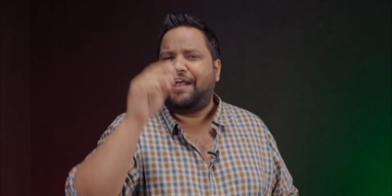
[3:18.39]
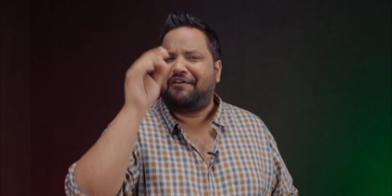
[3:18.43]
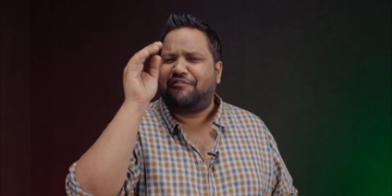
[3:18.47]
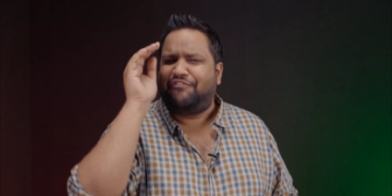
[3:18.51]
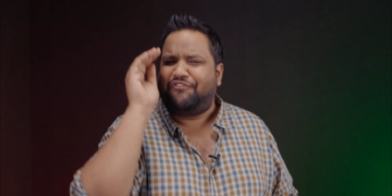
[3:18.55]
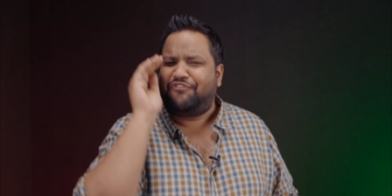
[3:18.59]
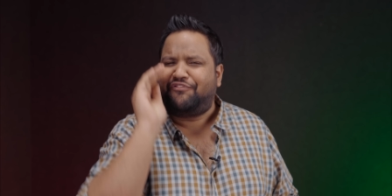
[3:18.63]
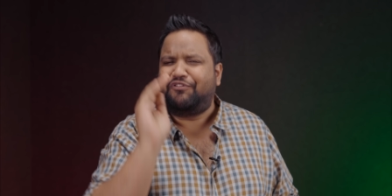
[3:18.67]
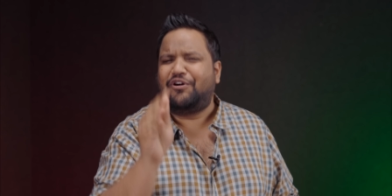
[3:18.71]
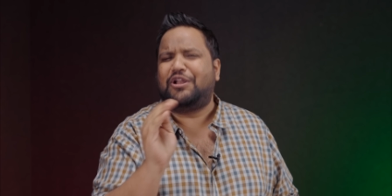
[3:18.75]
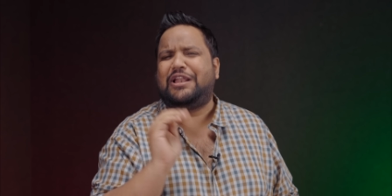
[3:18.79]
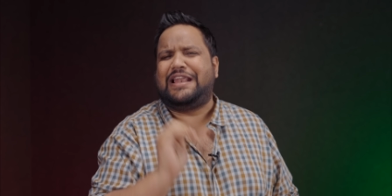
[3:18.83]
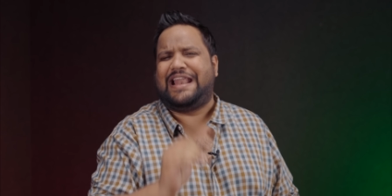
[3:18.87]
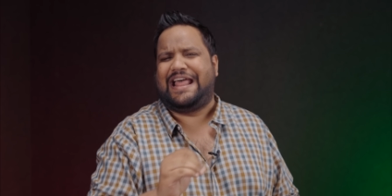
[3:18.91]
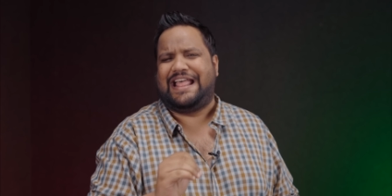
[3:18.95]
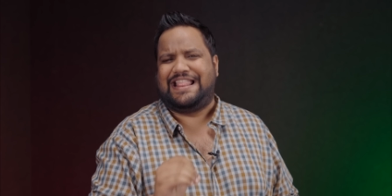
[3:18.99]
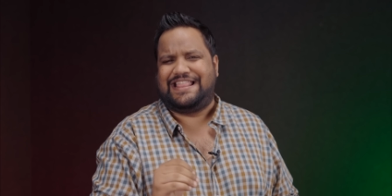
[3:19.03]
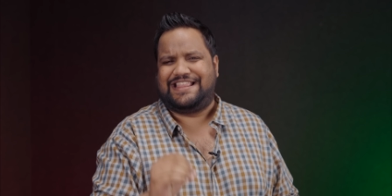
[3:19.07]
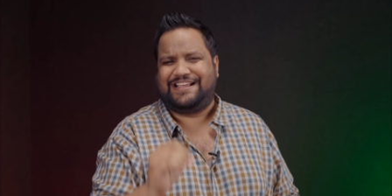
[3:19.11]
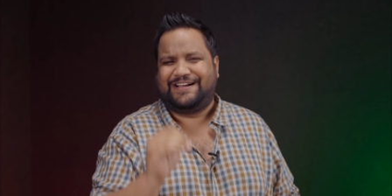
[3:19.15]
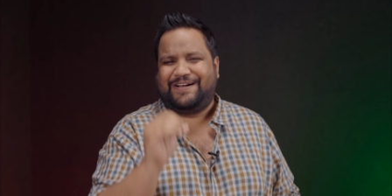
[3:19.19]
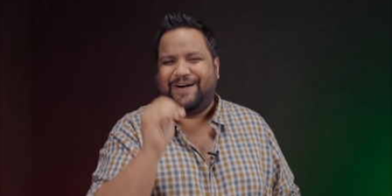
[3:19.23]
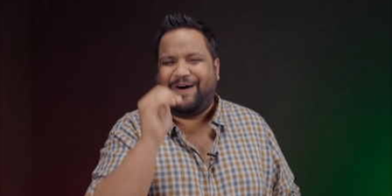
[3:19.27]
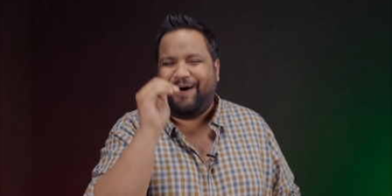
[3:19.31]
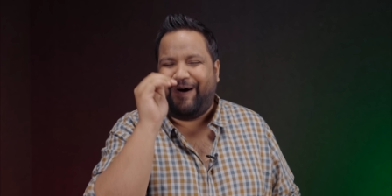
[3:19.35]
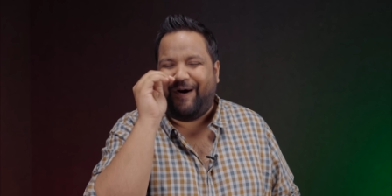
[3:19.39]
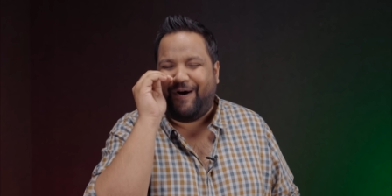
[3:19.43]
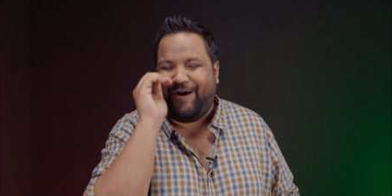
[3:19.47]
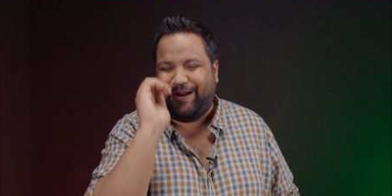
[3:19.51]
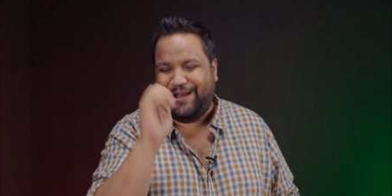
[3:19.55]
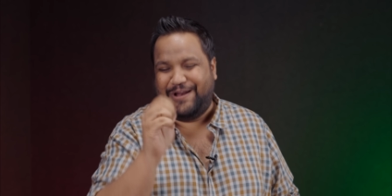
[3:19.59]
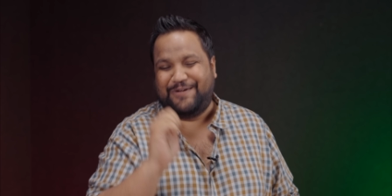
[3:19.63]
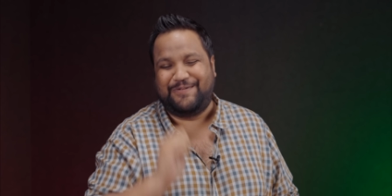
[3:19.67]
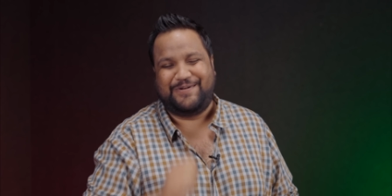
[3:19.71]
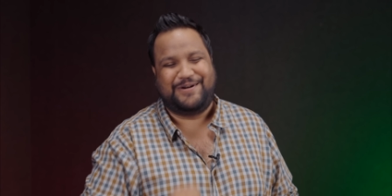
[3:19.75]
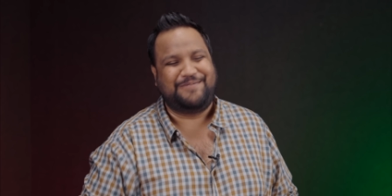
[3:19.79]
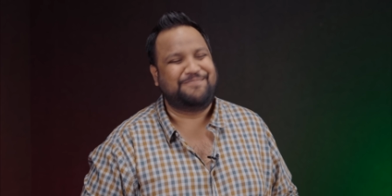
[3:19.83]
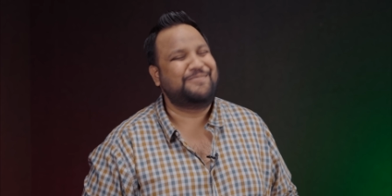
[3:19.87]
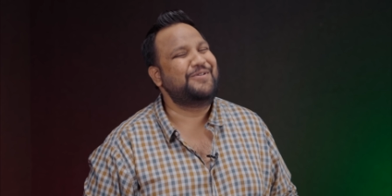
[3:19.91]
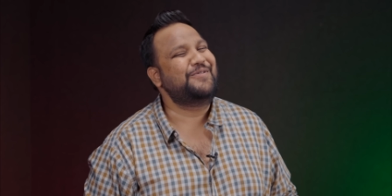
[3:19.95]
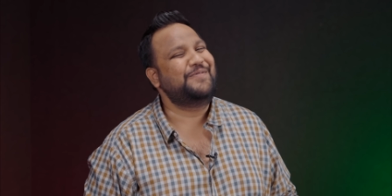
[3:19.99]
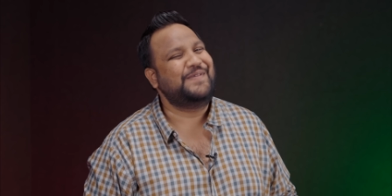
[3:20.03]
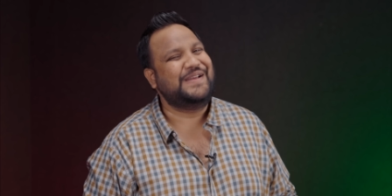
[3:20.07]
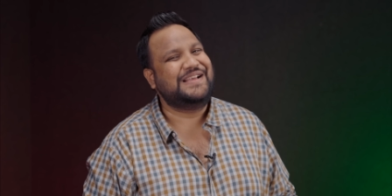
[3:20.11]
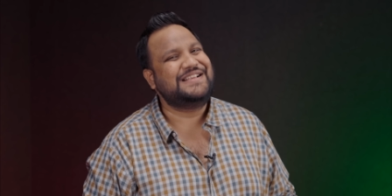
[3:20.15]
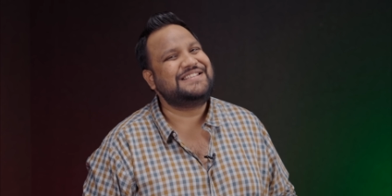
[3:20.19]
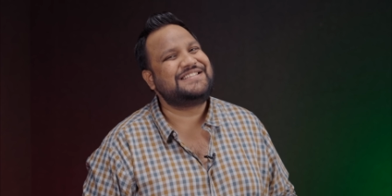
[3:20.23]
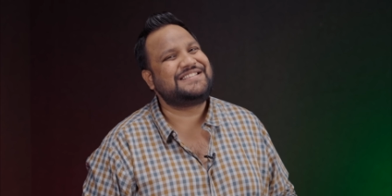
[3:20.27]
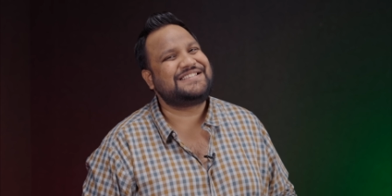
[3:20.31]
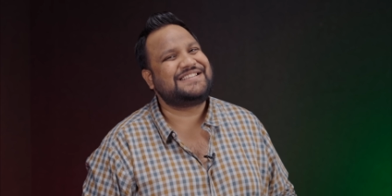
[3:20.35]
full length Hollywood
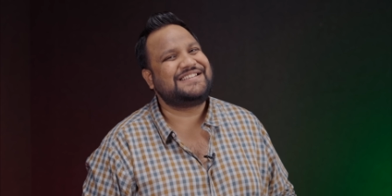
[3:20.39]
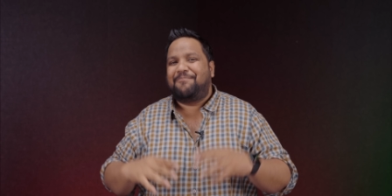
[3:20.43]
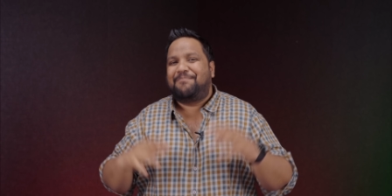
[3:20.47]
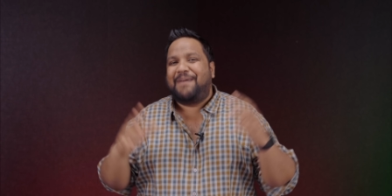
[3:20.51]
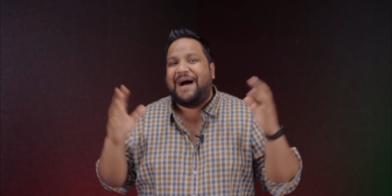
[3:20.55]
movies.